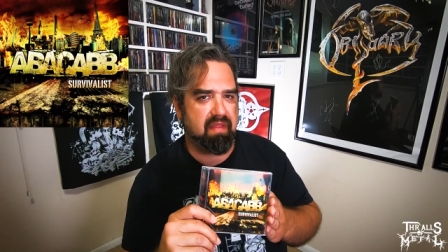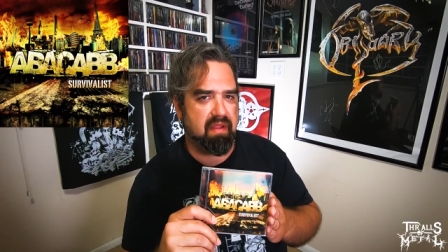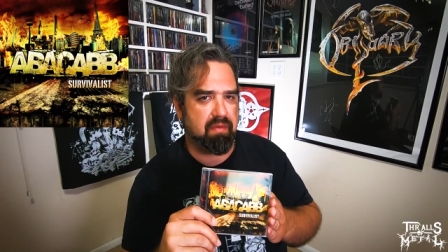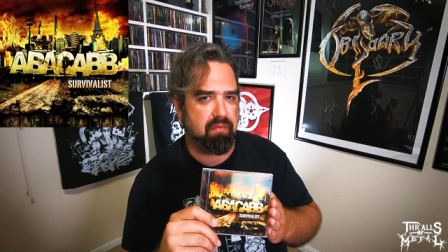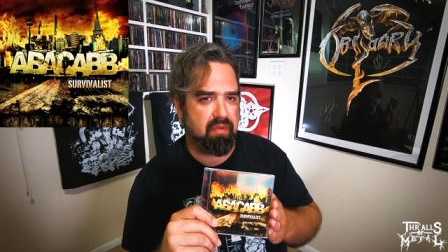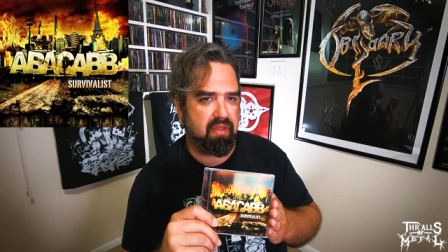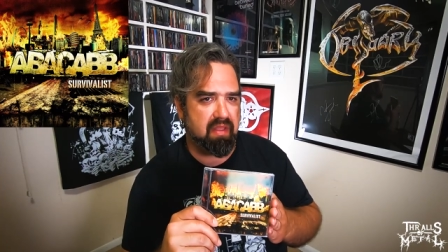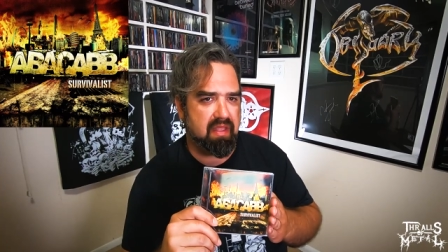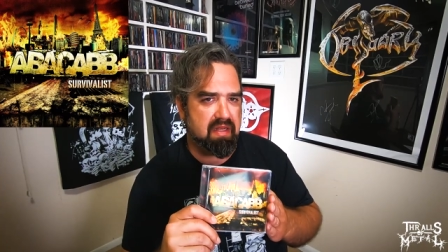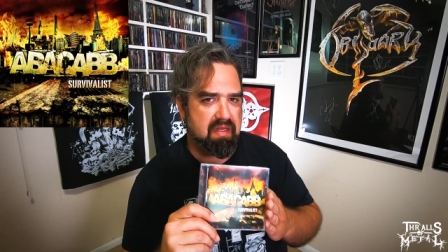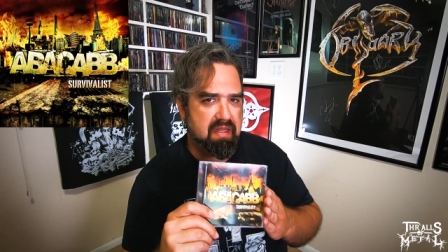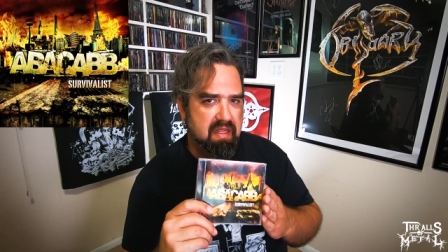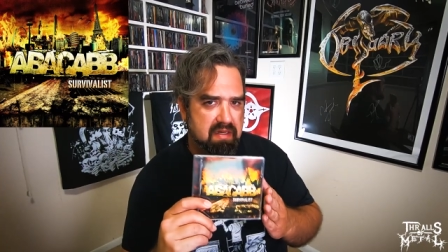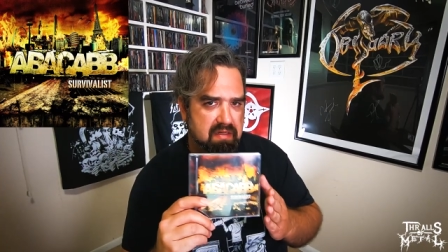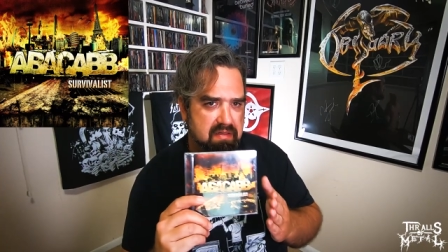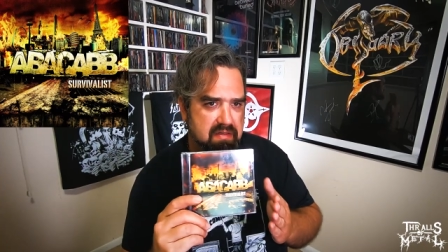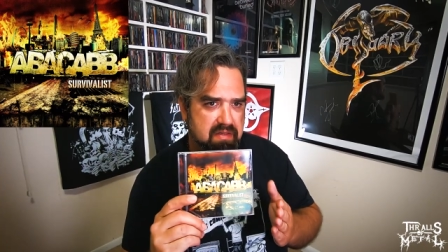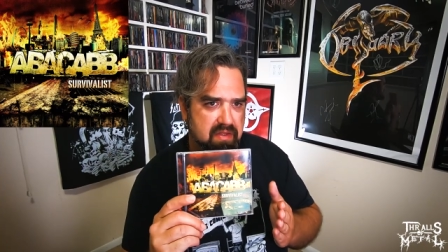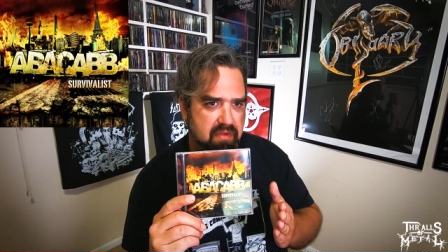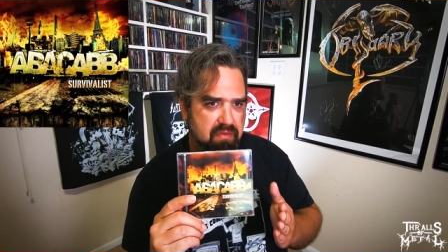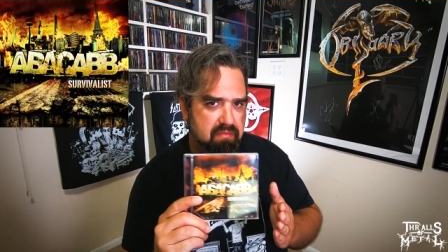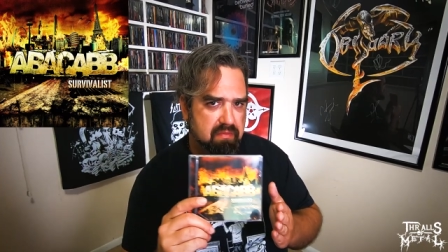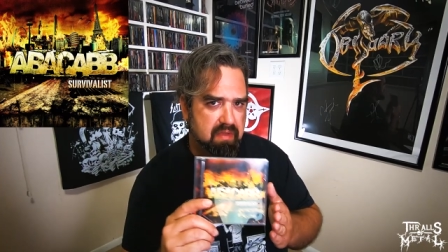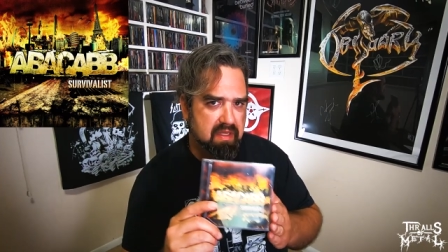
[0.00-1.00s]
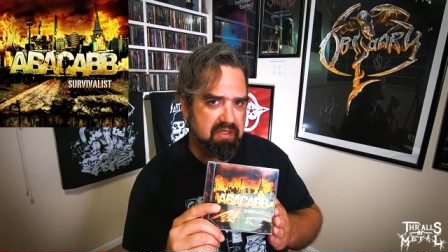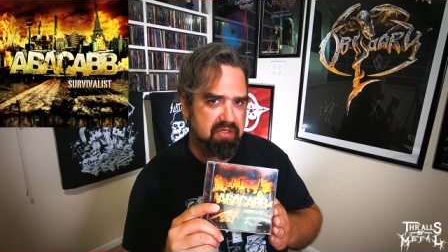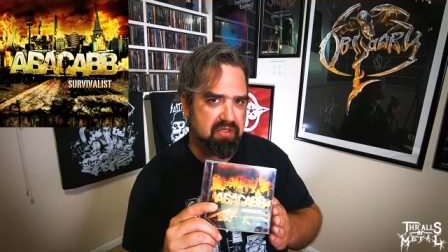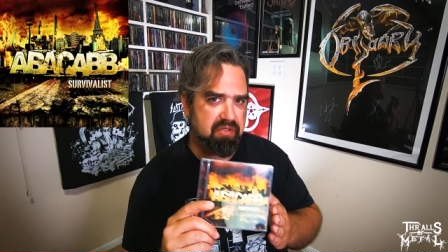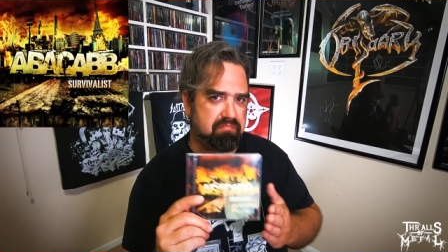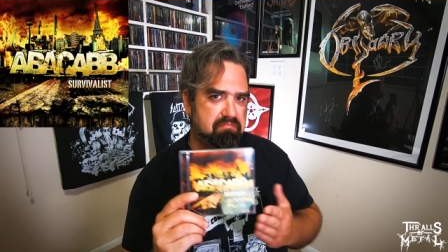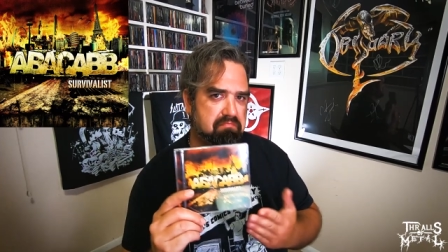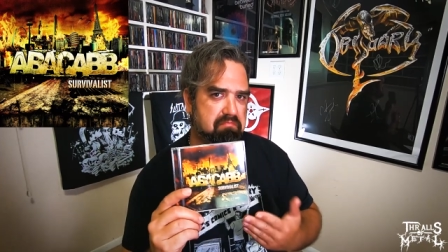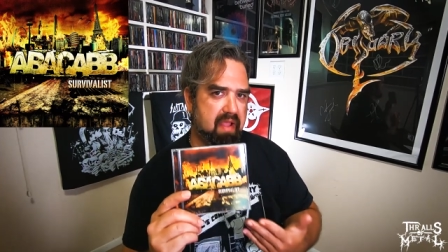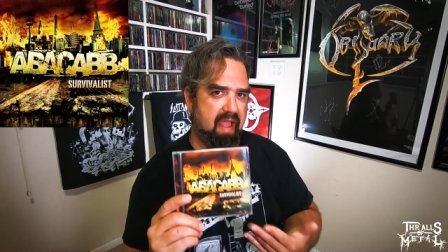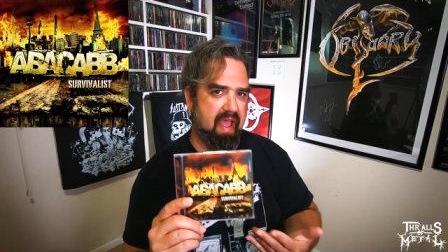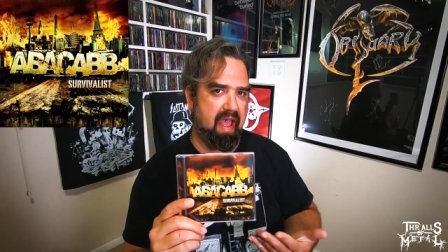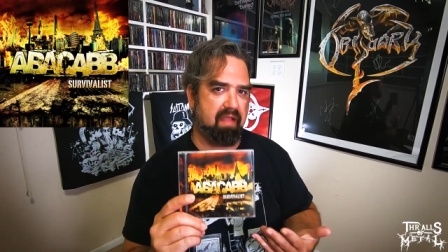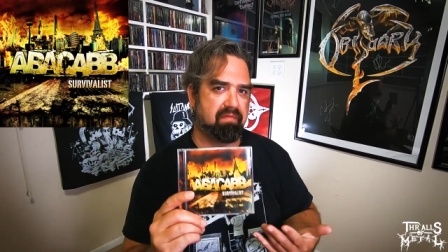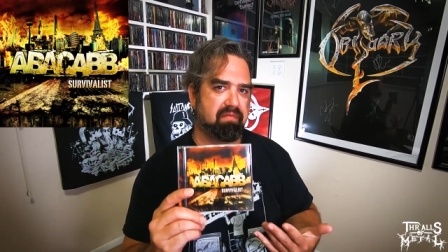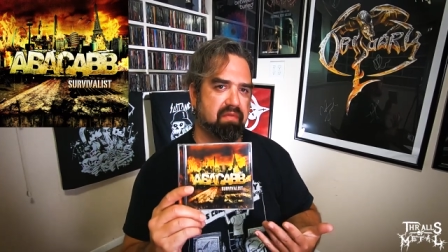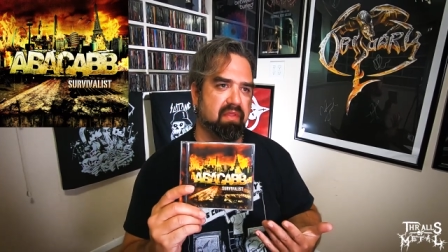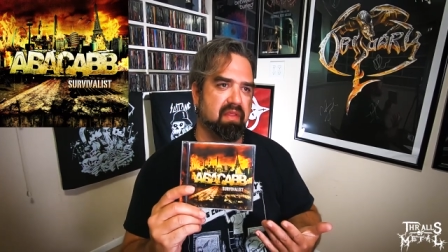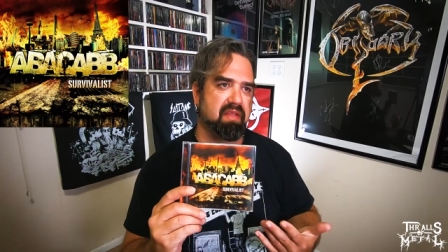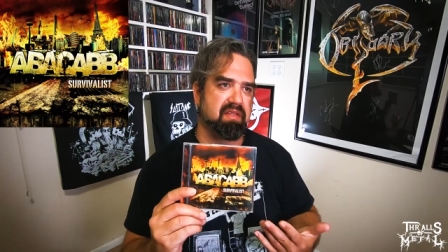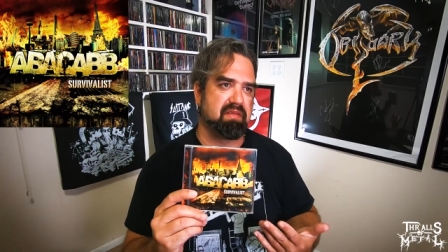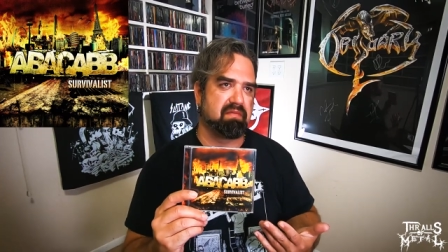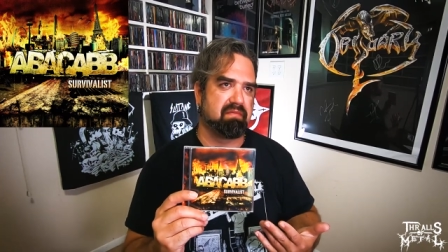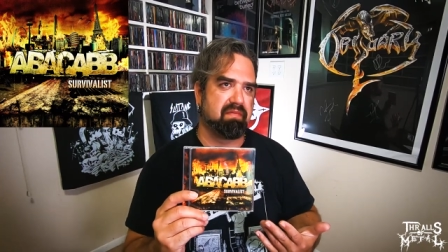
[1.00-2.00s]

They really didn't do much after this.